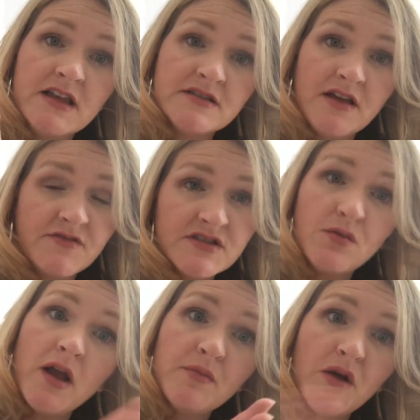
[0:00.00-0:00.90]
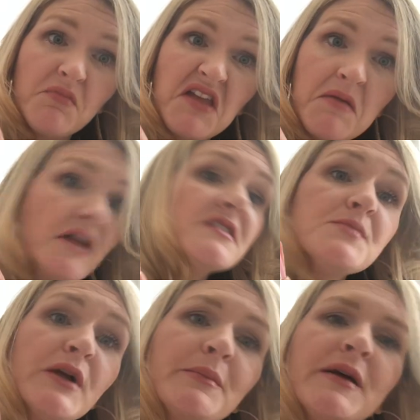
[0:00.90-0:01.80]
That's obviously why it probably came out in
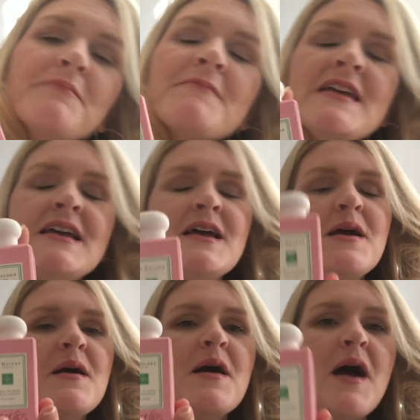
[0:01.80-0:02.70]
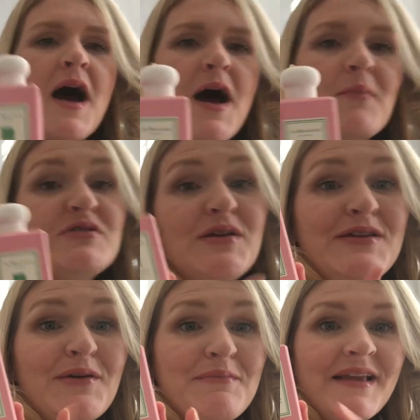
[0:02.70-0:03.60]
spring, but uh,
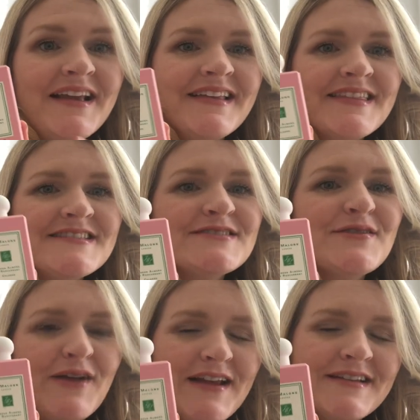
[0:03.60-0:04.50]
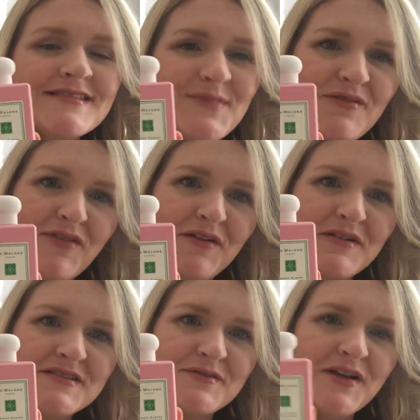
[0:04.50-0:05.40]
between you and me, this is a great spring
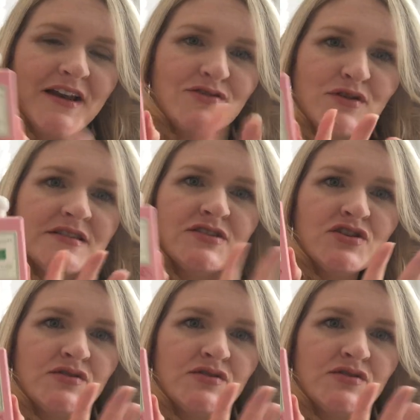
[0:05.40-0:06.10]
fragrance. So kind of transitioning.